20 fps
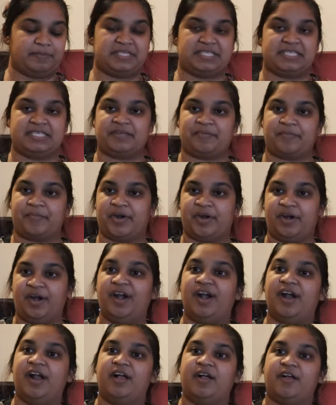simmer
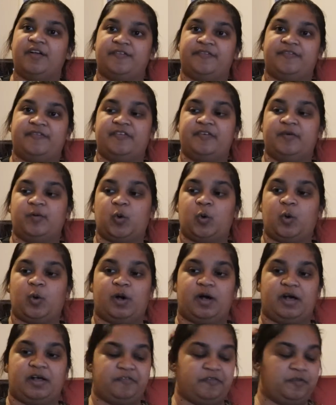
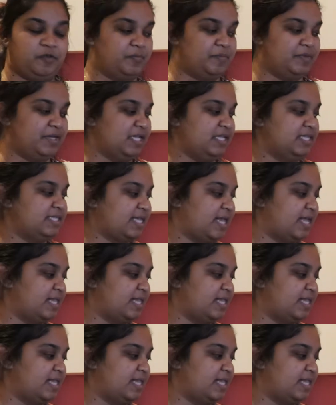for a few minutes,